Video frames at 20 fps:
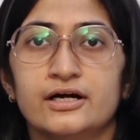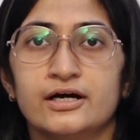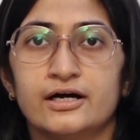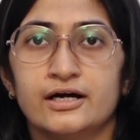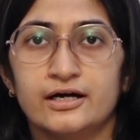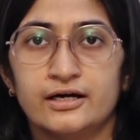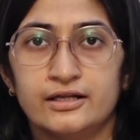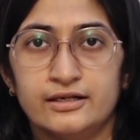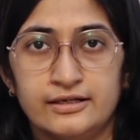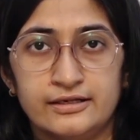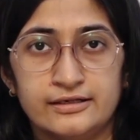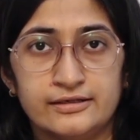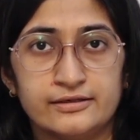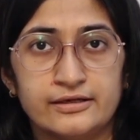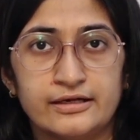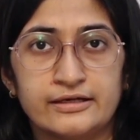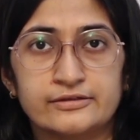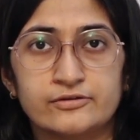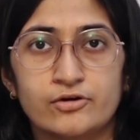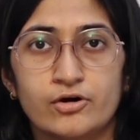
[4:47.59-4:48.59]
uh,
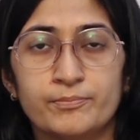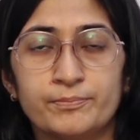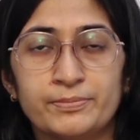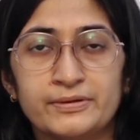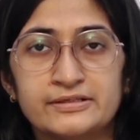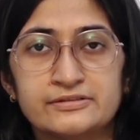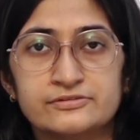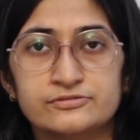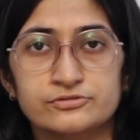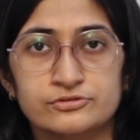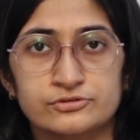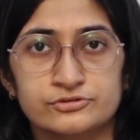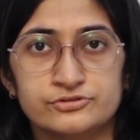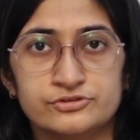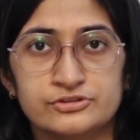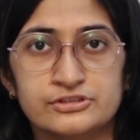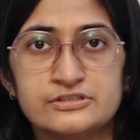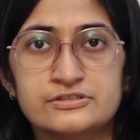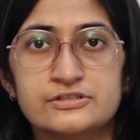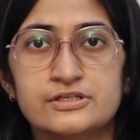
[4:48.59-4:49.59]
and complex
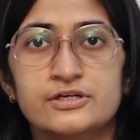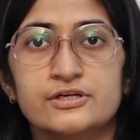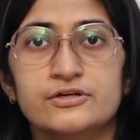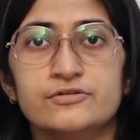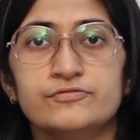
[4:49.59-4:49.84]
surgeries,